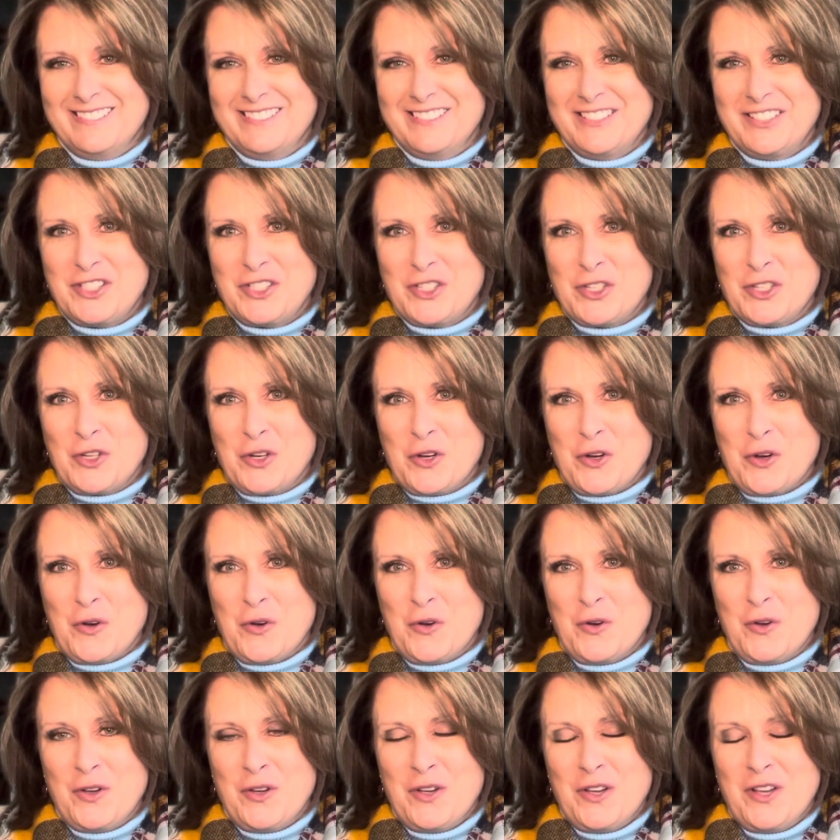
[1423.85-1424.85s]
So
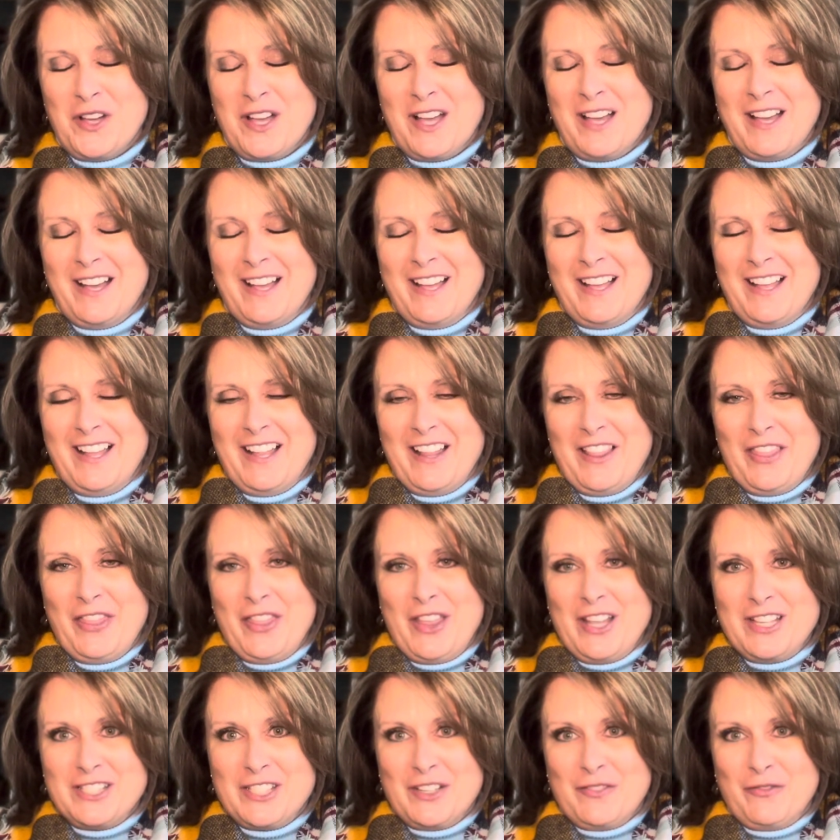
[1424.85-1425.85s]

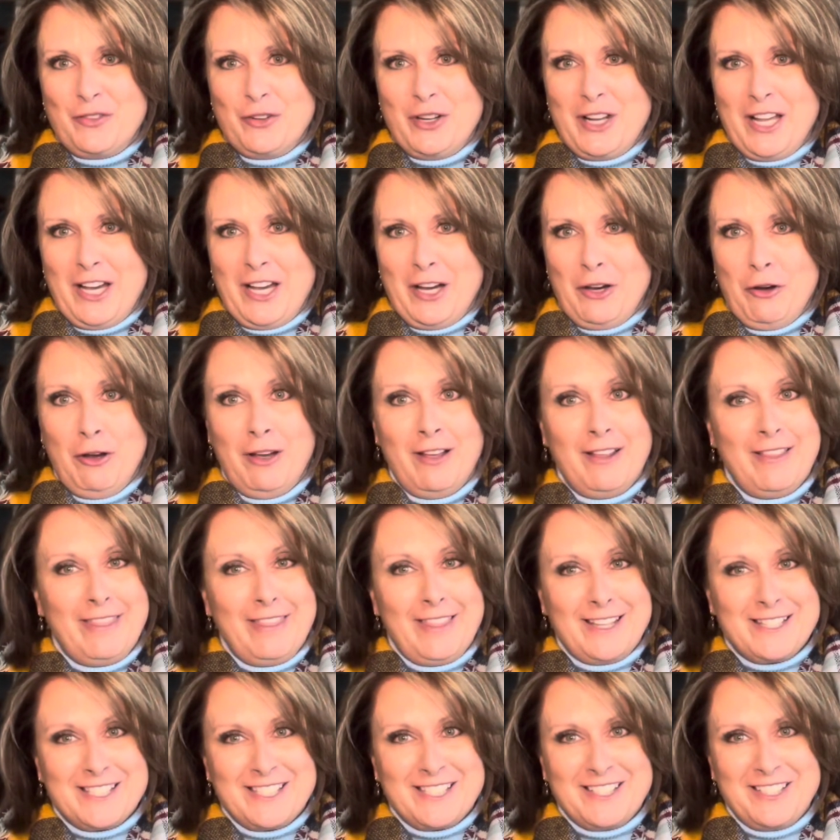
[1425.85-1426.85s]
that's it for now.
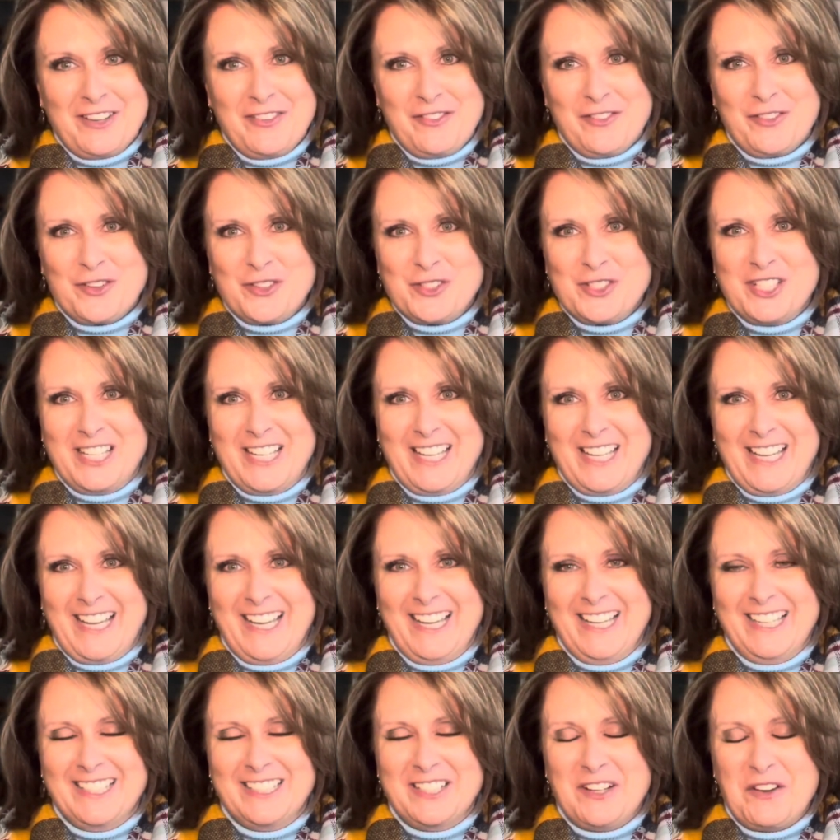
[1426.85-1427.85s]
That's enough for
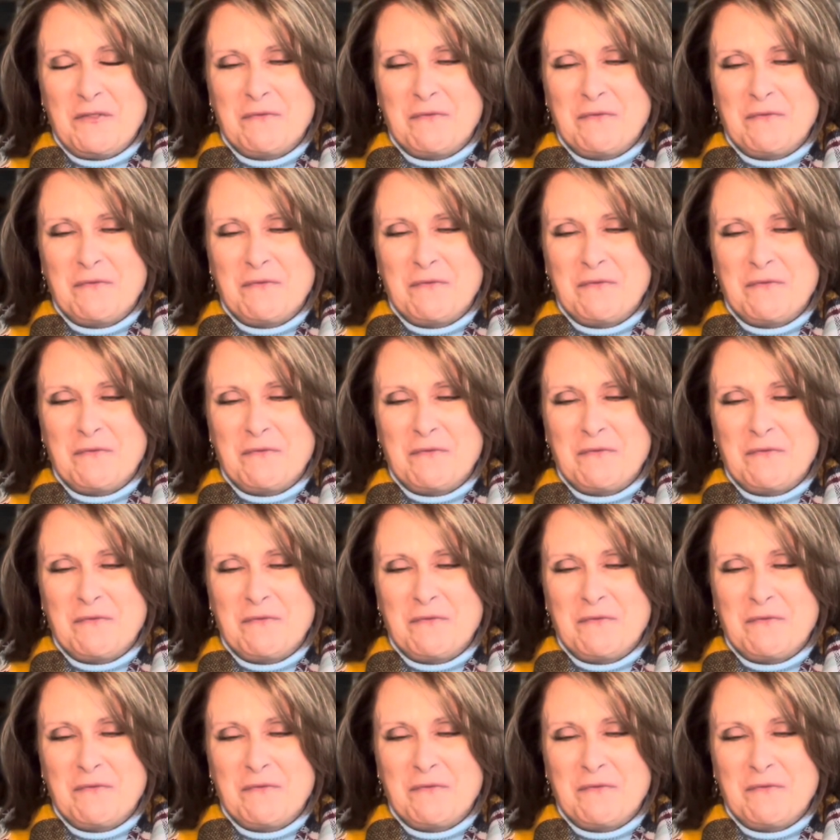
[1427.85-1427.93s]
today.